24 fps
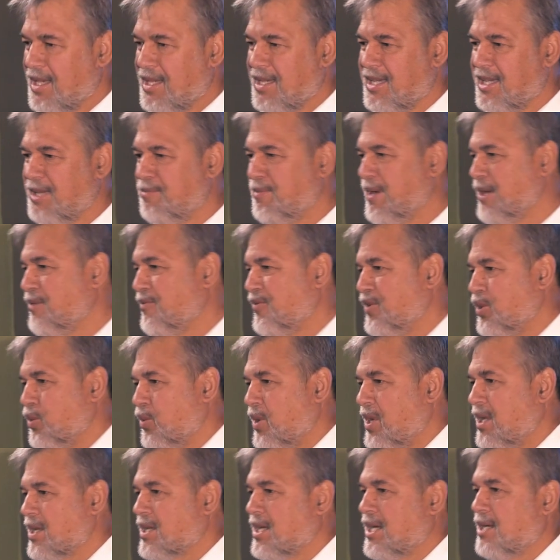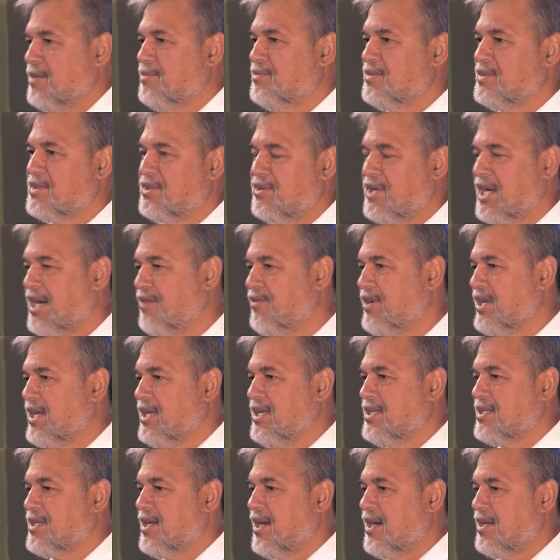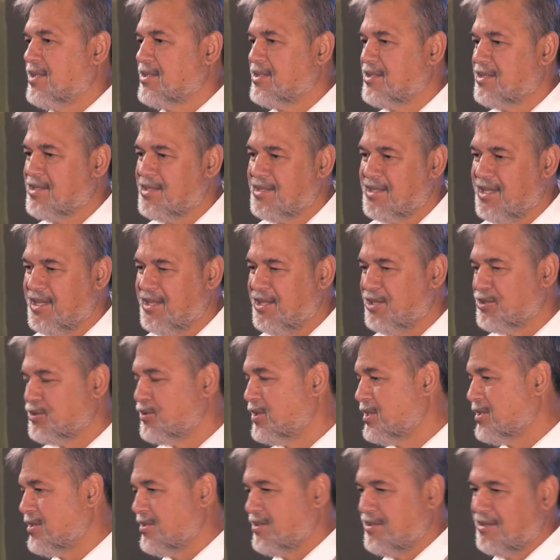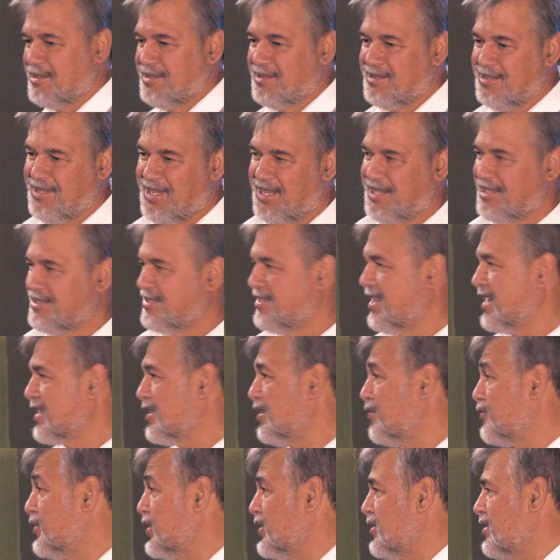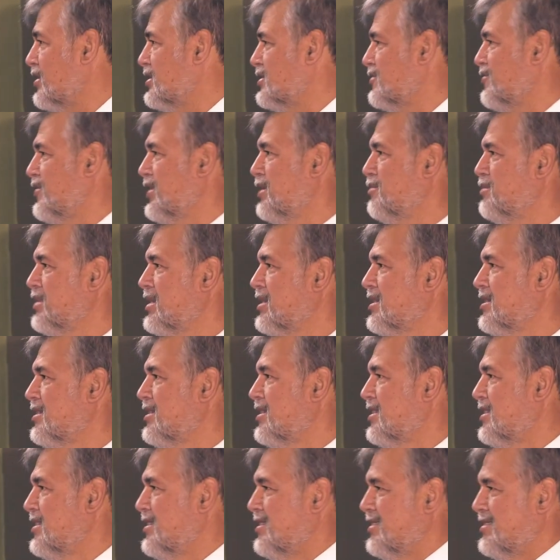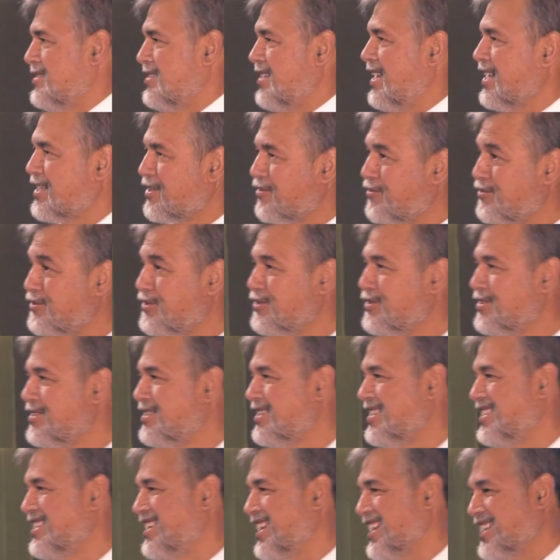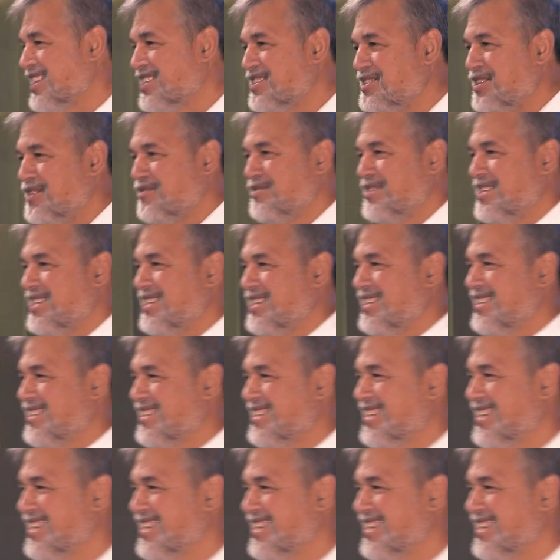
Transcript: he made me feel welcome, arriving in his house, and it's like an Afrikaans family. Lack of food, lack of coffee,